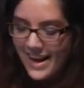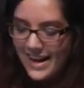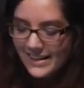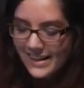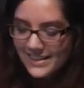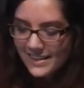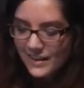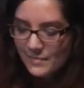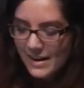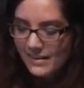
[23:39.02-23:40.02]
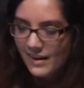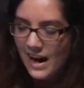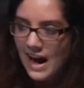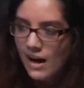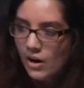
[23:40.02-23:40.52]
and I talk about
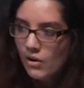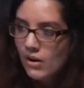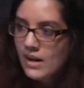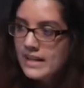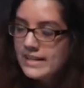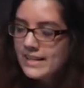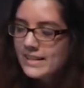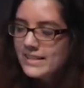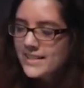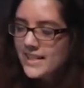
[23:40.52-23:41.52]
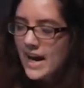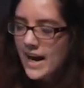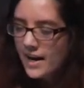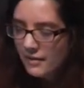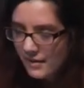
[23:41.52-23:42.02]
how
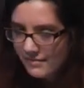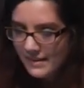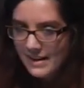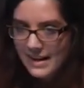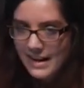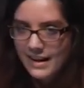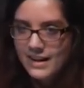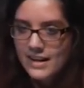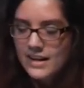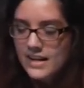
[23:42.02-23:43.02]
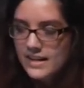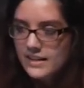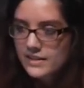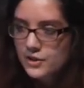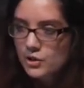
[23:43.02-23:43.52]
terrifying it
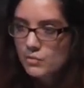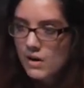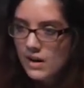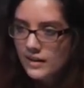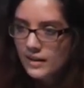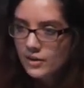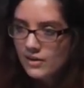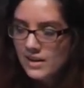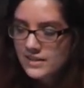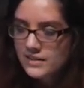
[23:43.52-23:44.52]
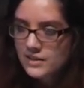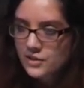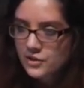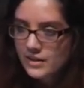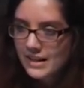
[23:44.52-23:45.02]
is to walk across the
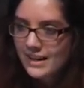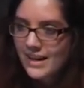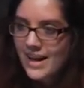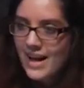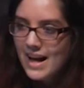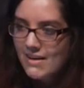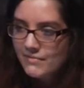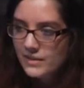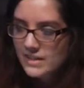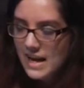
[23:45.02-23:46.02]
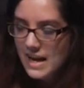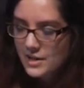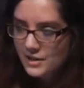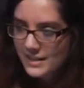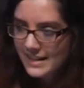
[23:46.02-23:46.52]
street every day
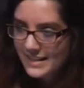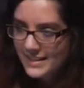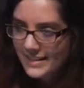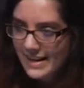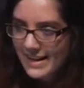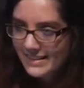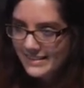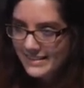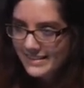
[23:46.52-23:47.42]
just to get to class